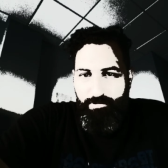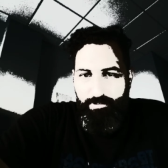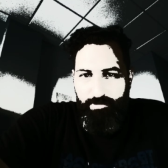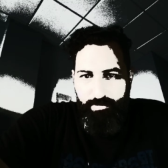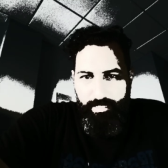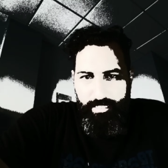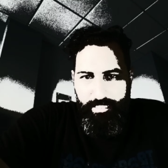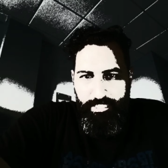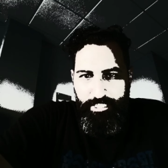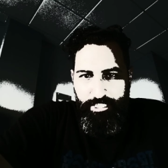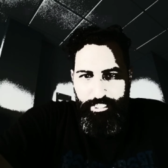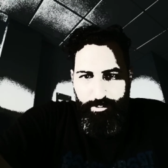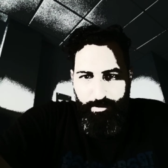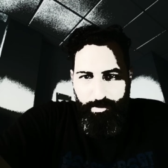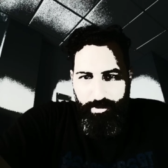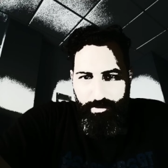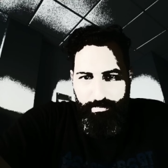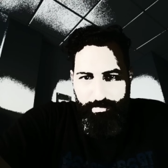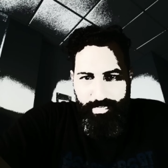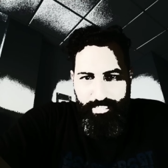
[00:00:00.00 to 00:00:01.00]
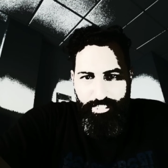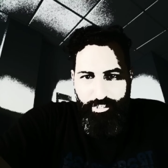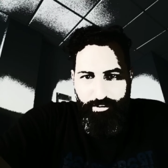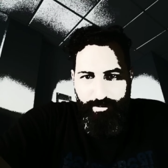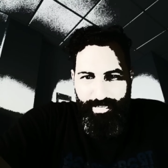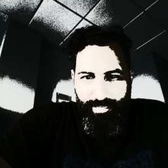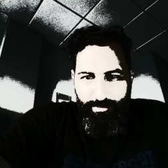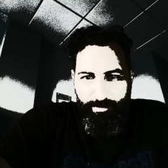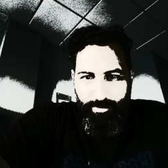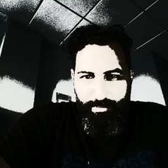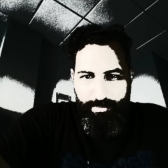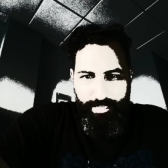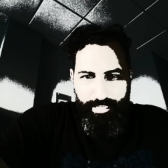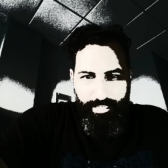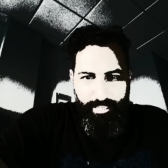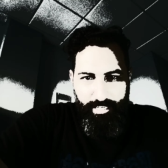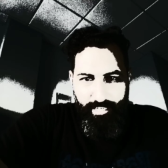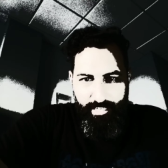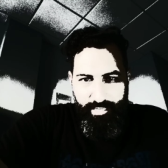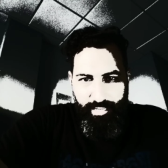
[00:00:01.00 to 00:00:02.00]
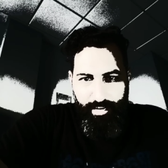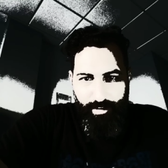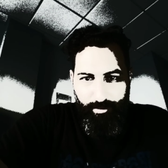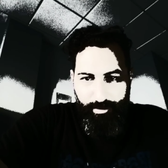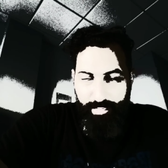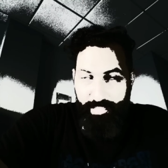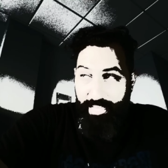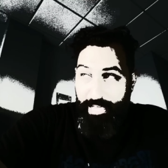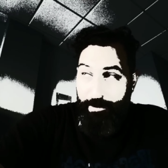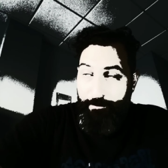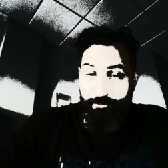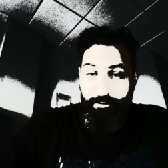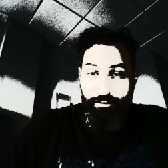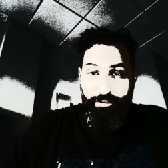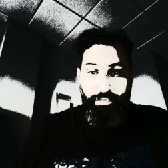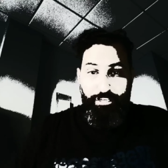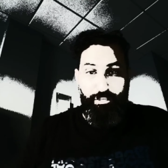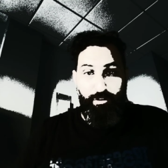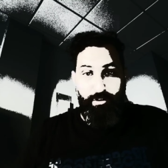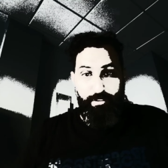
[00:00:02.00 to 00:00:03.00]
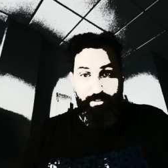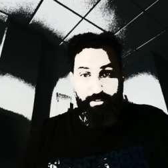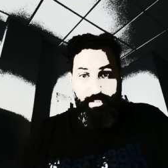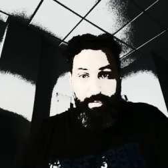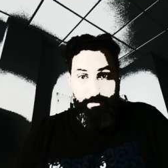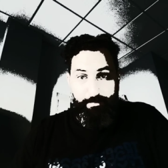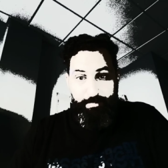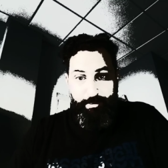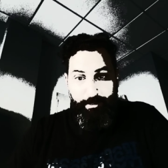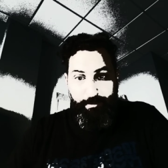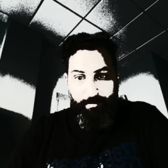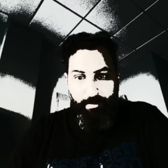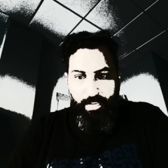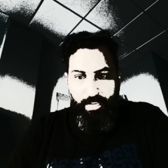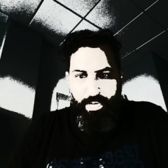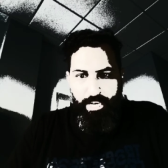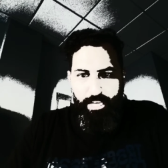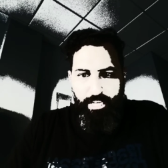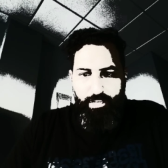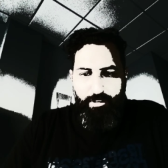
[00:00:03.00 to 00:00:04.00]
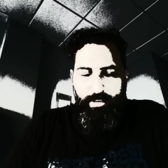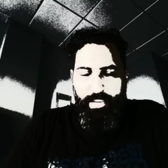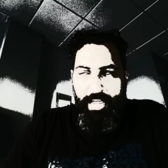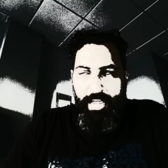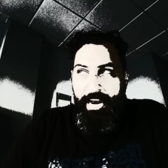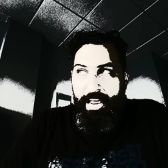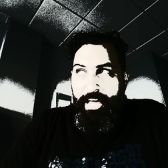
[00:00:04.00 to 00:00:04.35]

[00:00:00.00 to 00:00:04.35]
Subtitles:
relations with a menstruating woman. Not only that, if you're going to go to the temple, you can't